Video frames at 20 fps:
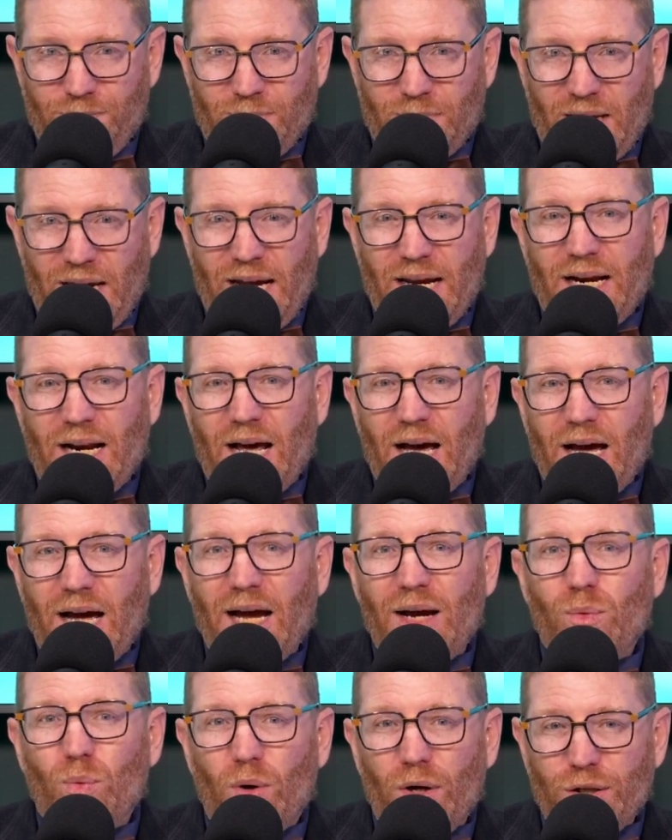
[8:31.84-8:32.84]
And I
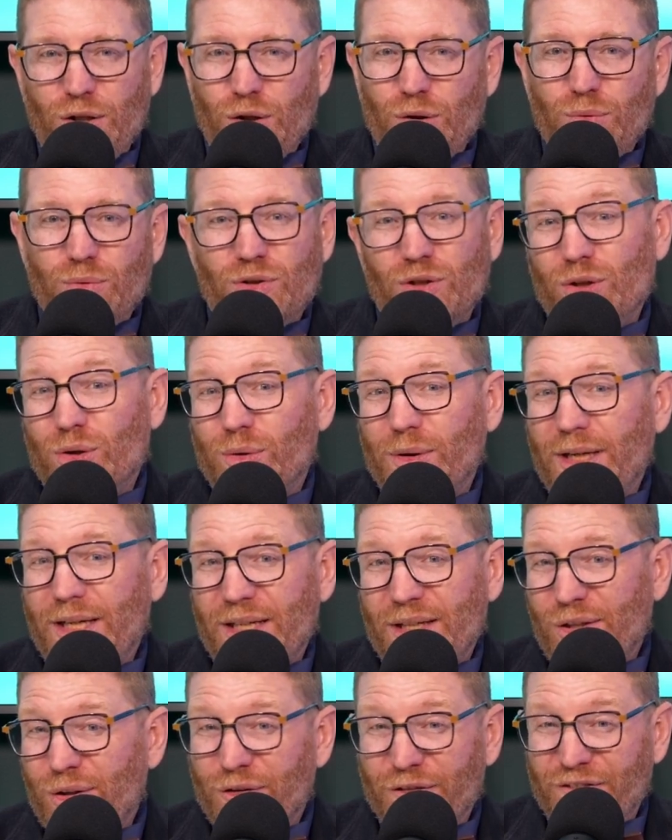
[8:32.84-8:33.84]
want you to
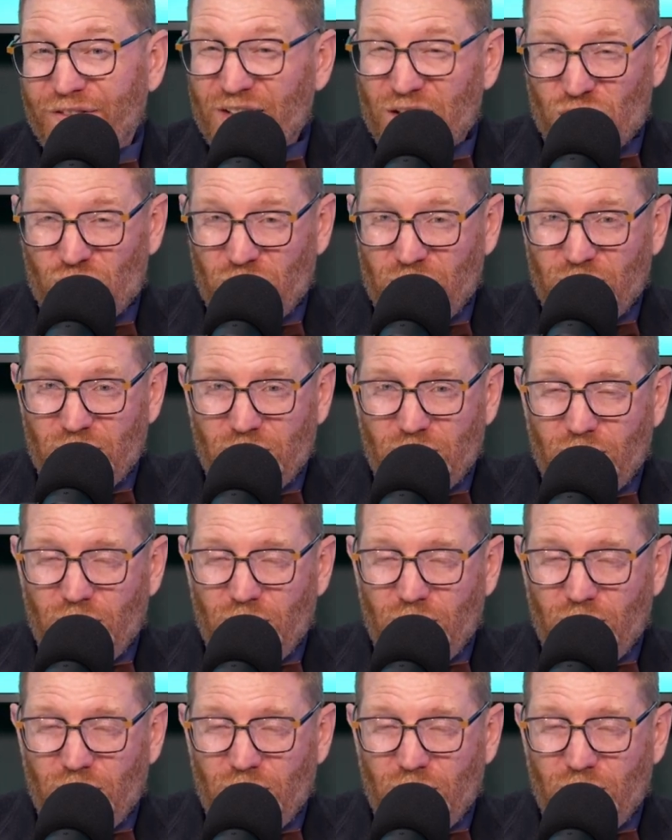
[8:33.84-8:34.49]
create your vision